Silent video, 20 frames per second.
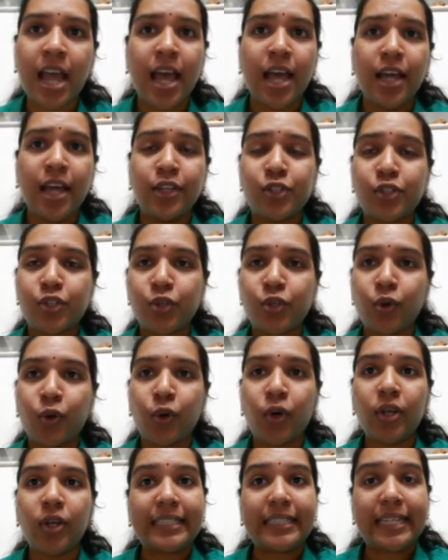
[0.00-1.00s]

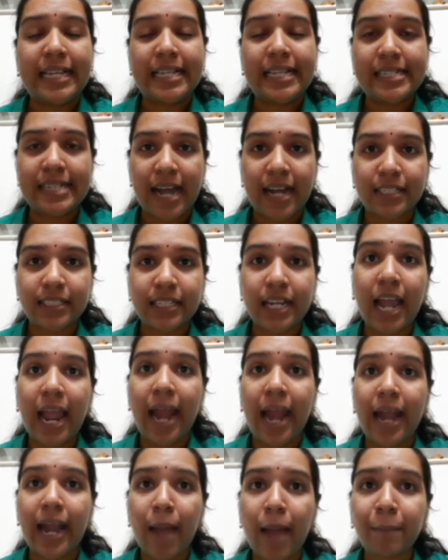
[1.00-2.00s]
So these are
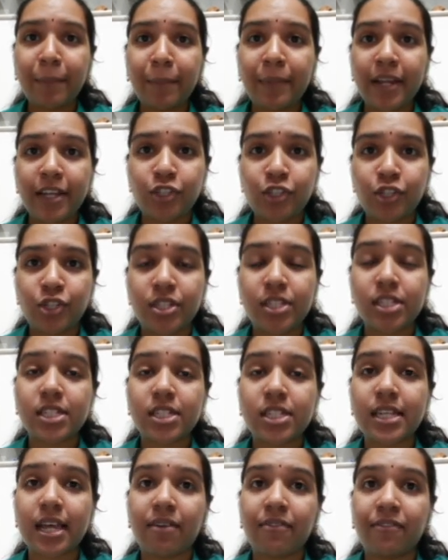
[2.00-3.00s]
the
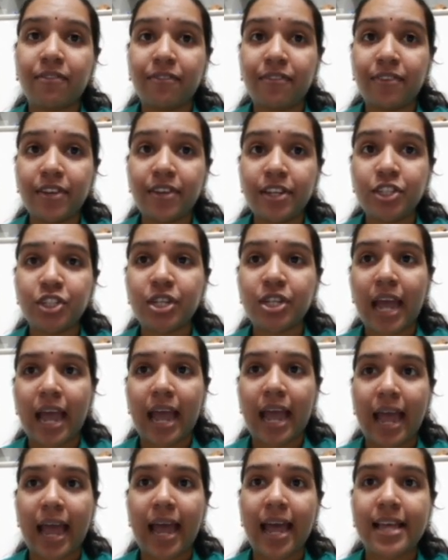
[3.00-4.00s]
adaptations a fish
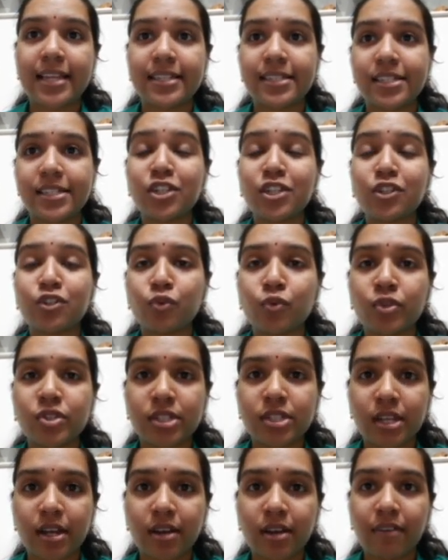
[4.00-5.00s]
has to
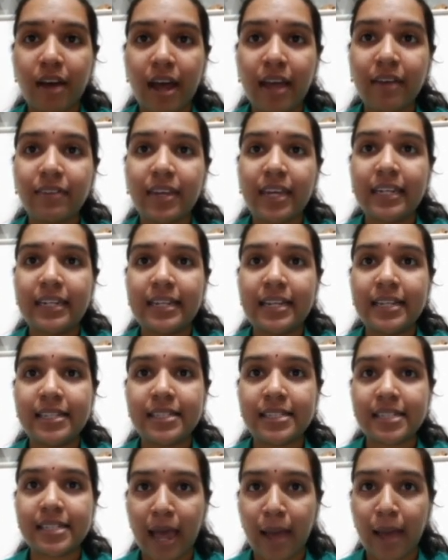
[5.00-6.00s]
survive in
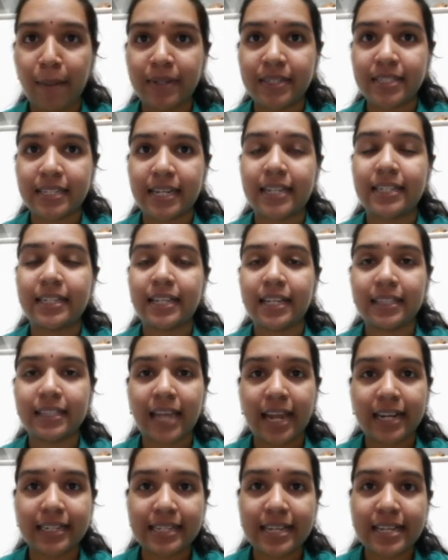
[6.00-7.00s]
its habitat,
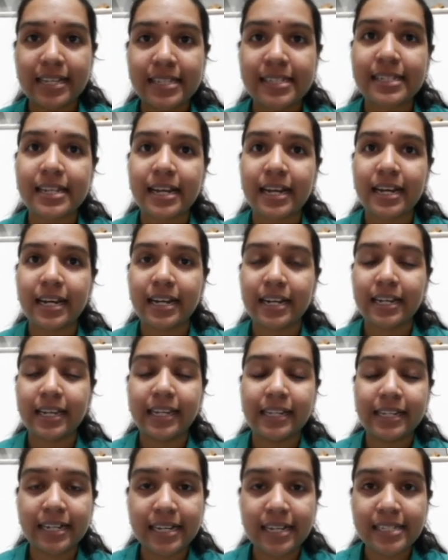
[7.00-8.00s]
that is
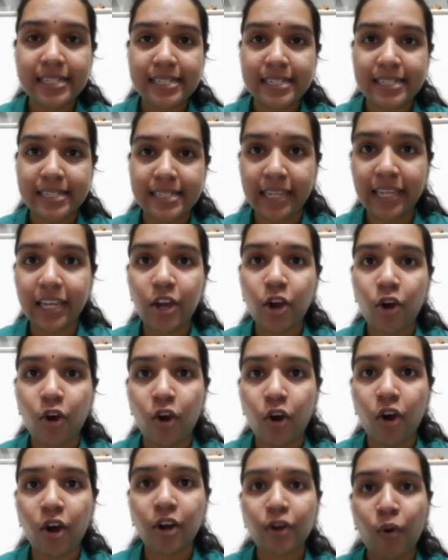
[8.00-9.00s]
in a sea
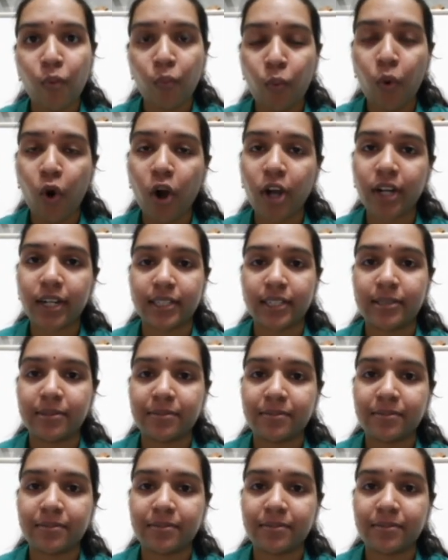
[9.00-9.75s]
or water.